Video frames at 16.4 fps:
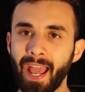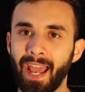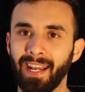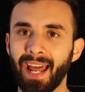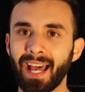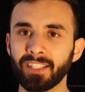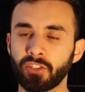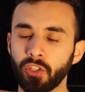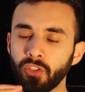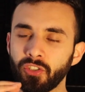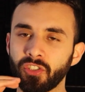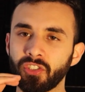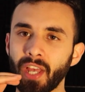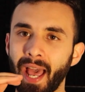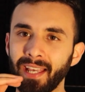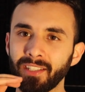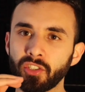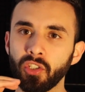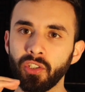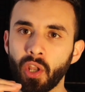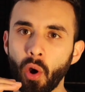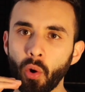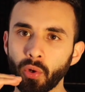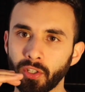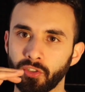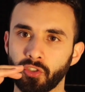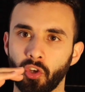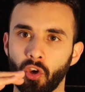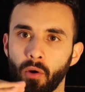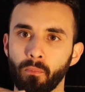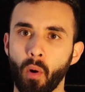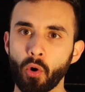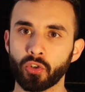And as you notice
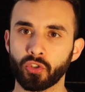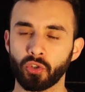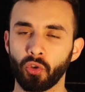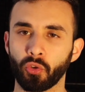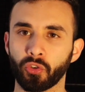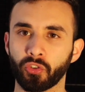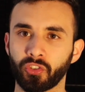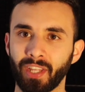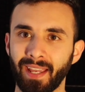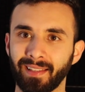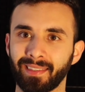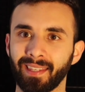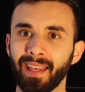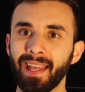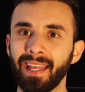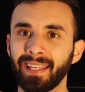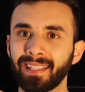your emotional state